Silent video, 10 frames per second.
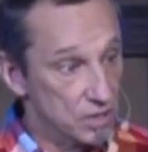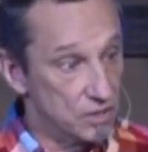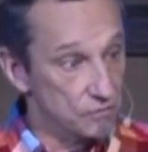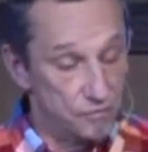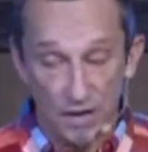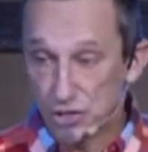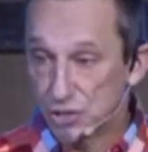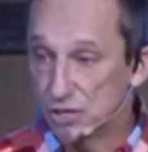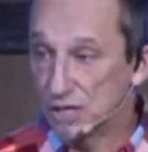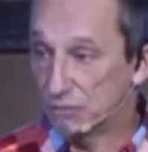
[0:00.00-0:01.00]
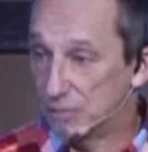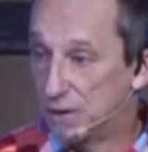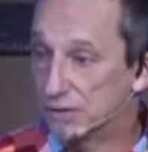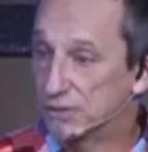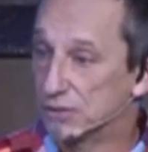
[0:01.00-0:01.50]
confession and
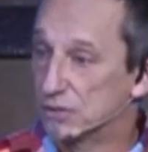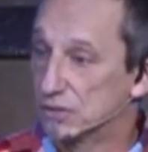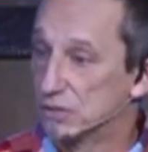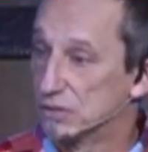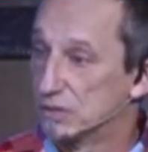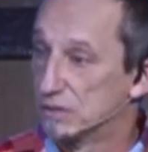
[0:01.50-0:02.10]
repentance.